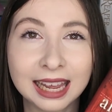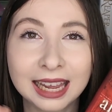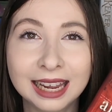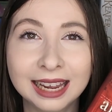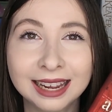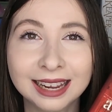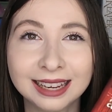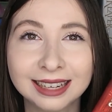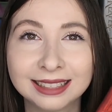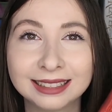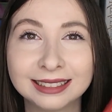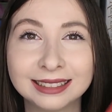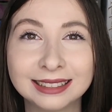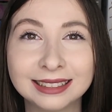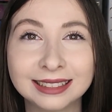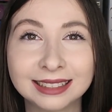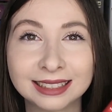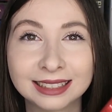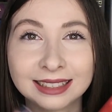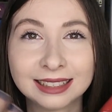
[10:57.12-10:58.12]

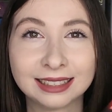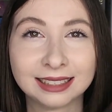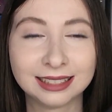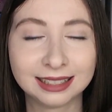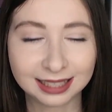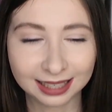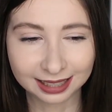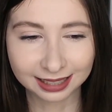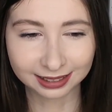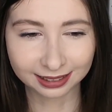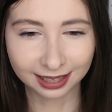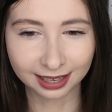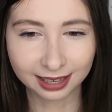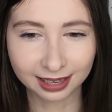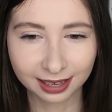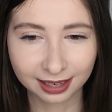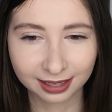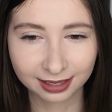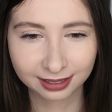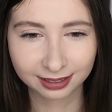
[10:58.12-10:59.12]
and didn't
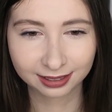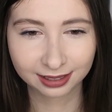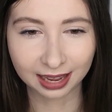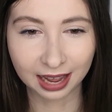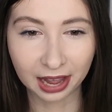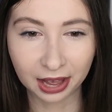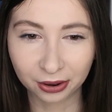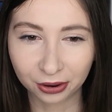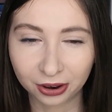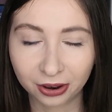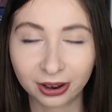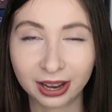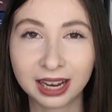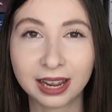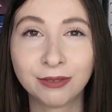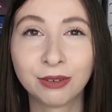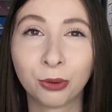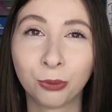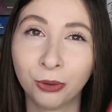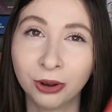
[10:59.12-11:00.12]
like it at all. I
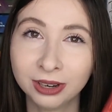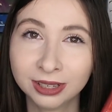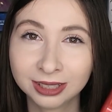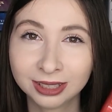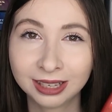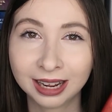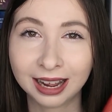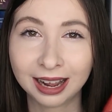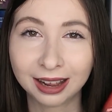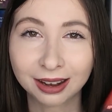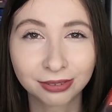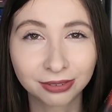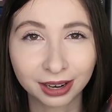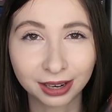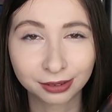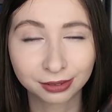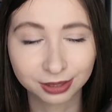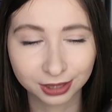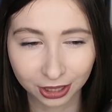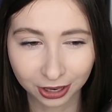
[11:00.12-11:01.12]
gave it 1 out of
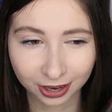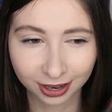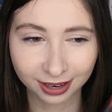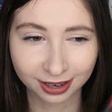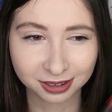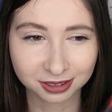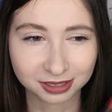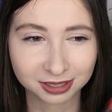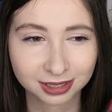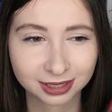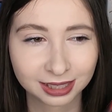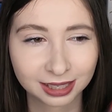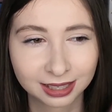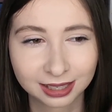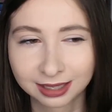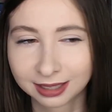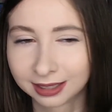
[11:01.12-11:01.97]
5 stars.